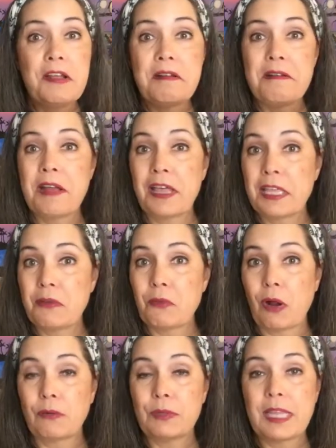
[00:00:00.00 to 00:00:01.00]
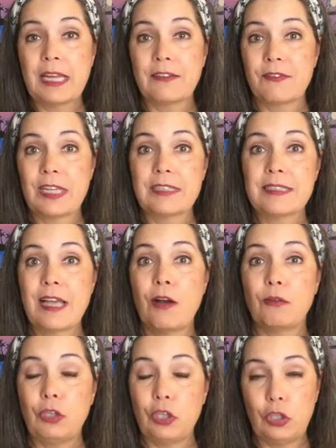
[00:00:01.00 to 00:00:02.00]
Nothing wrong with that. If that's
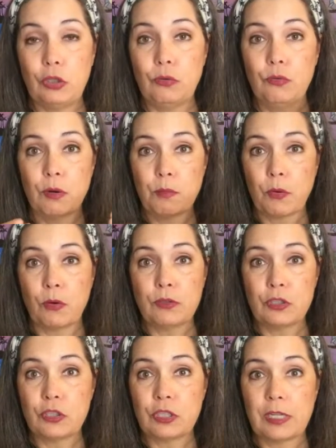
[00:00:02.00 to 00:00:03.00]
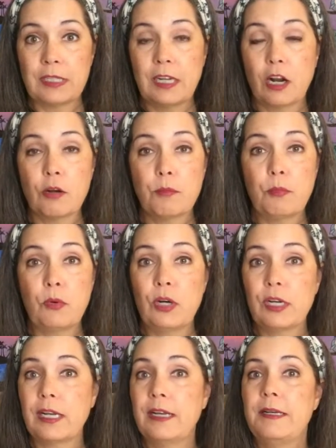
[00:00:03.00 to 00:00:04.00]
how you approach an art
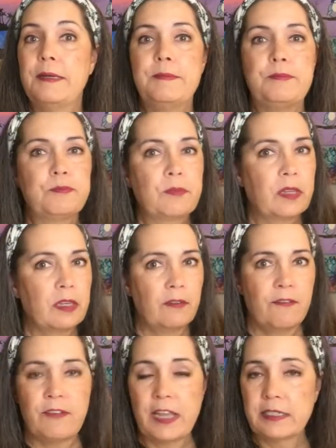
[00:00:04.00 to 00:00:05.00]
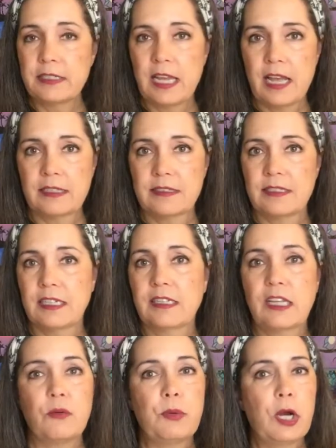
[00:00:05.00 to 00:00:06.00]
book, fantastic.
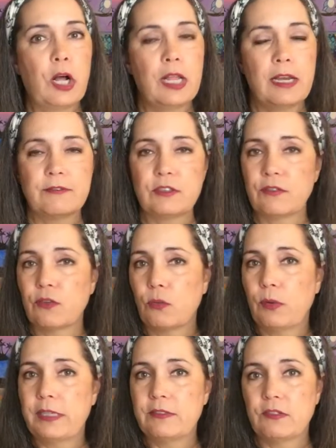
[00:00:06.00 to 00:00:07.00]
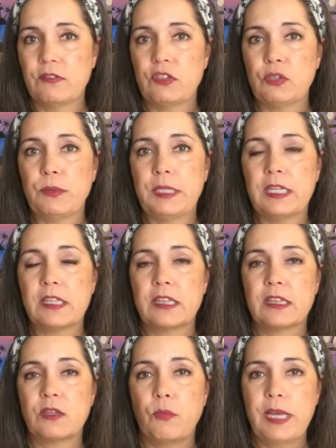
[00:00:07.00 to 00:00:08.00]
Like we all have different ways of doing it.
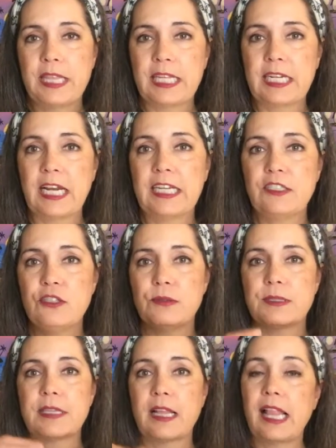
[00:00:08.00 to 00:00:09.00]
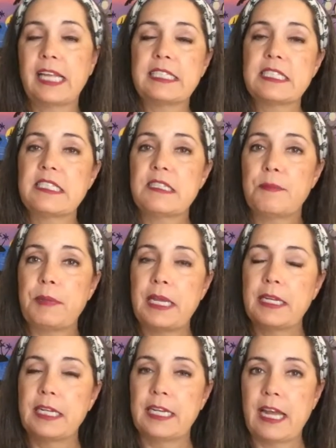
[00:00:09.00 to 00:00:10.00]
The way that I do is I like to dip
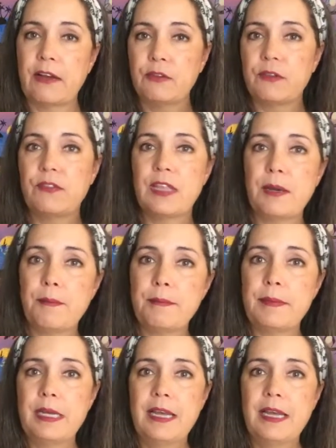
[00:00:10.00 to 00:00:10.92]
in and out of them.